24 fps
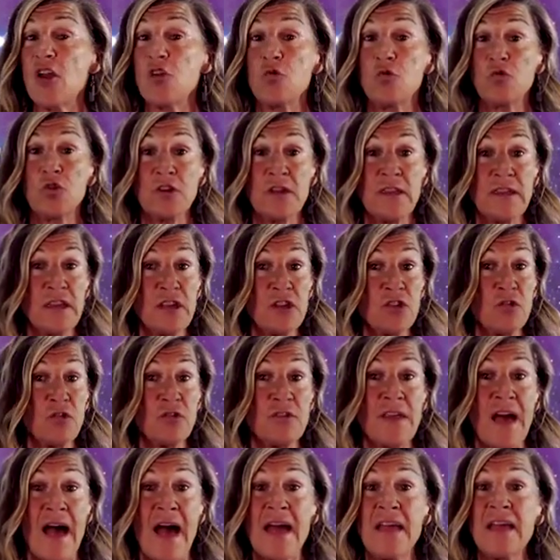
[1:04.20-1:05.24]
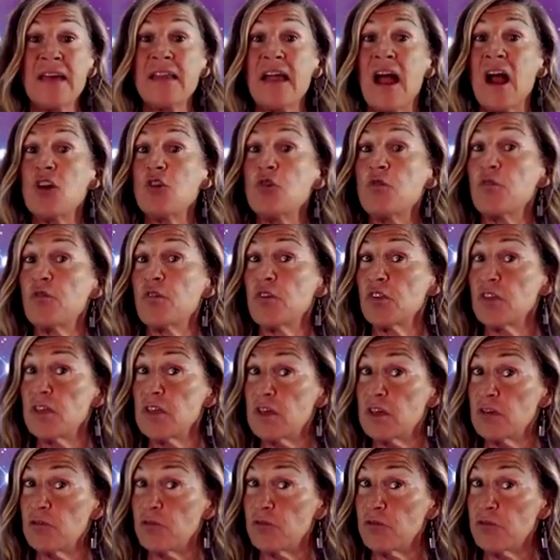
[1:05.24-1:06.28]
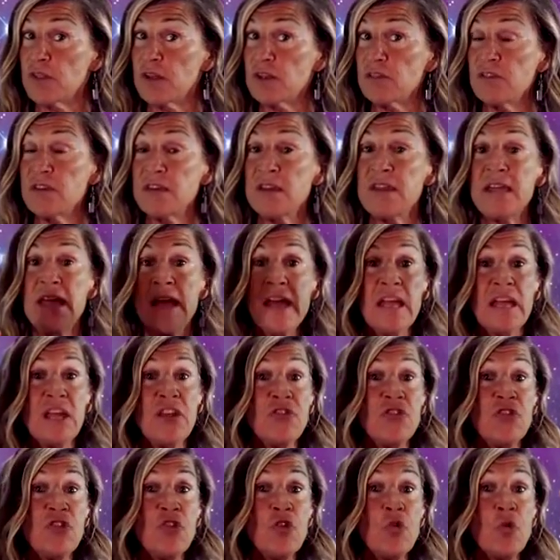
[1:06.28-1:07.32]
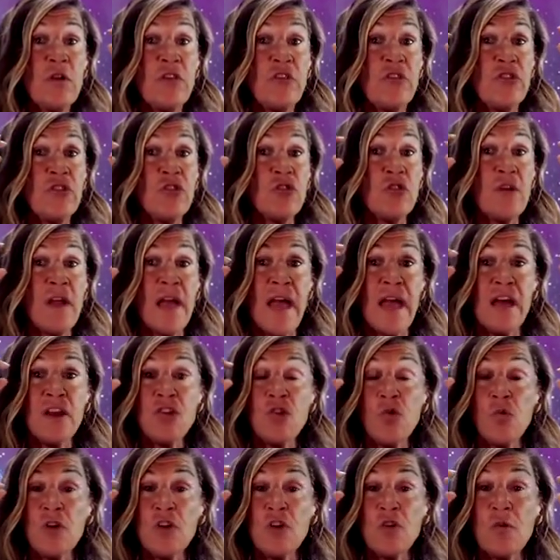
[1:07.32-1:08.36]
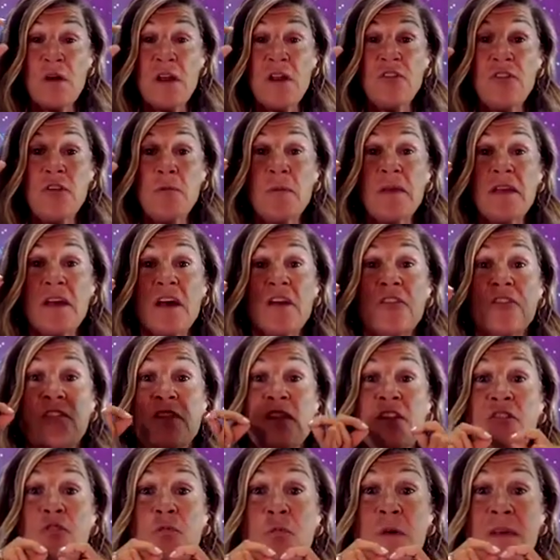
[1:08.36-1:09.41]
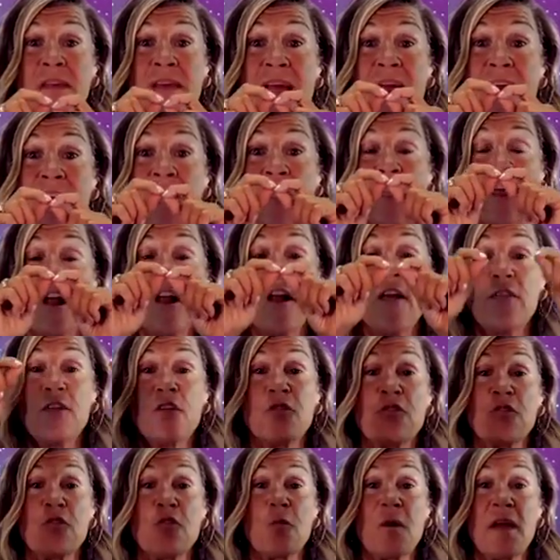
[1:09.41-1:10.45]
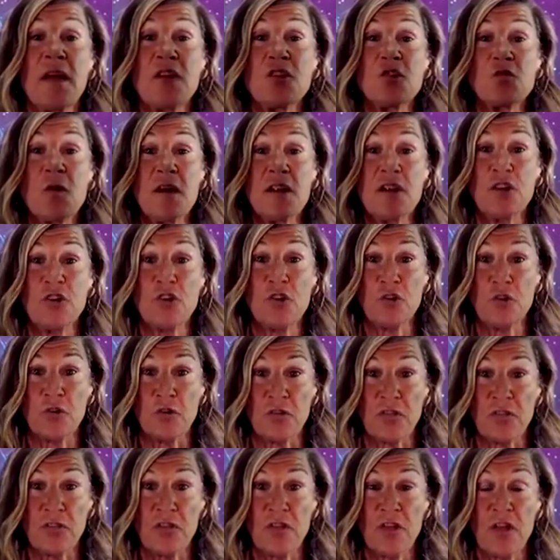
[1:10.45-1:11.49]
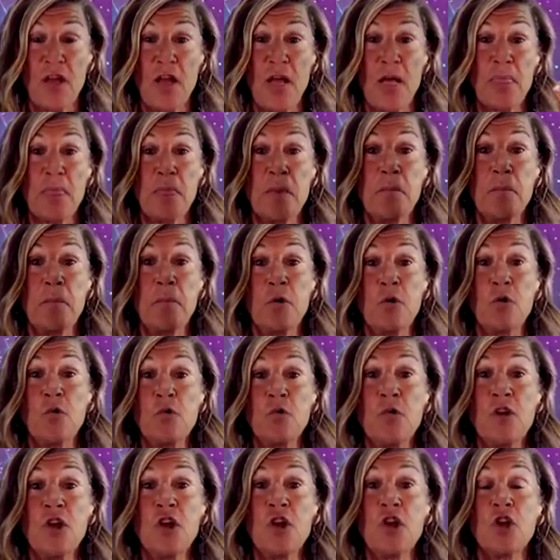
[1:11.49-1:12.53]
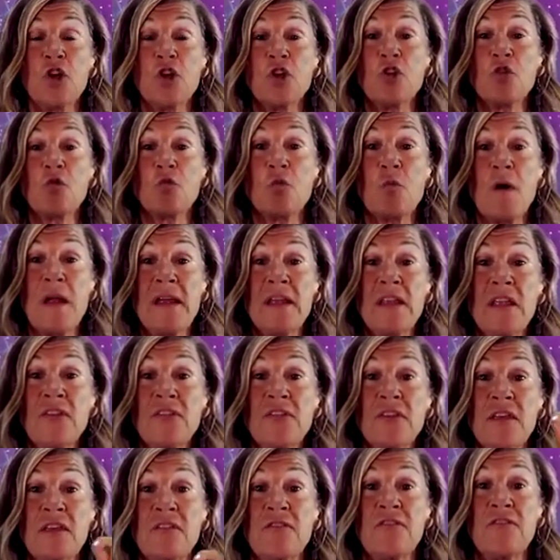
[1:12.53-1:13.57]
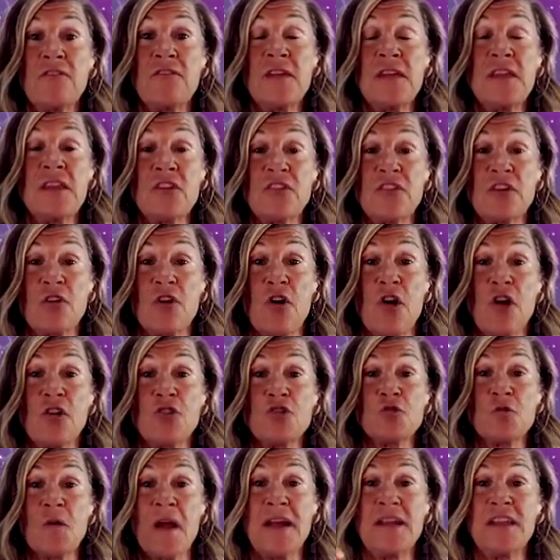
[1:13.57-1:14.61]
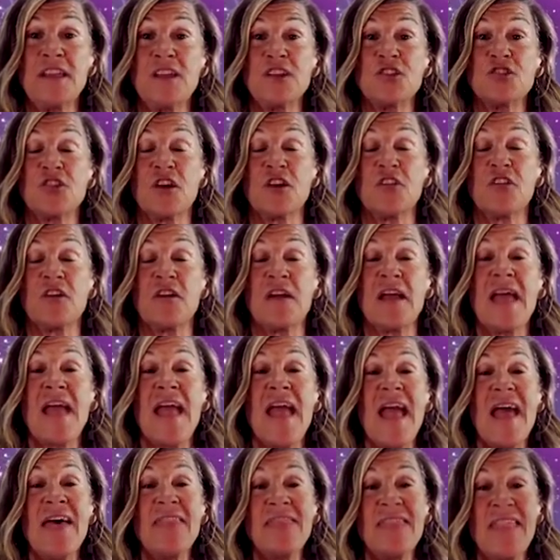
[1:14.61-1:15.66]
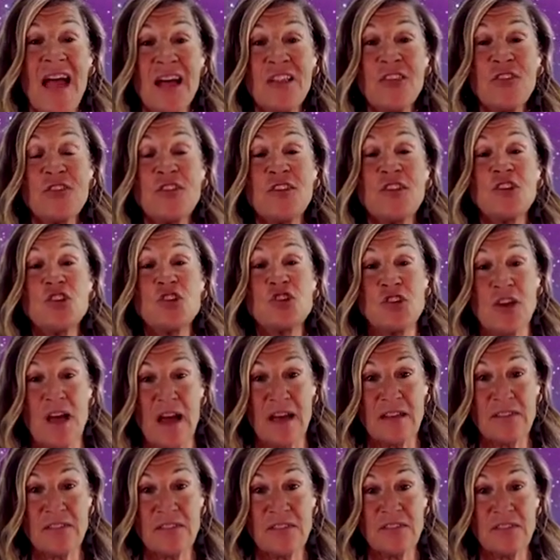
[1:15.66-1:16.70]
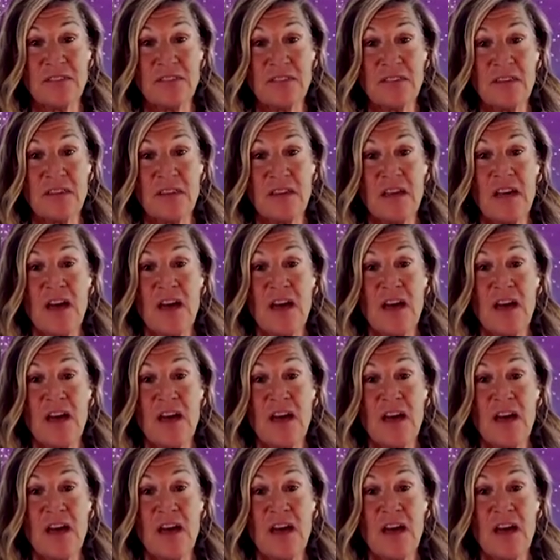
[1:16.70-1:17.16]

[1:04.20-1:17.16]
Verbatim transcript: you looking at your diet? Are you feeling conflicted? Is the noises in your head going crazy? Because this weekend, there's a grand trine in Earth. The moon, Uranus, and Venus are all trining each other. And that suggests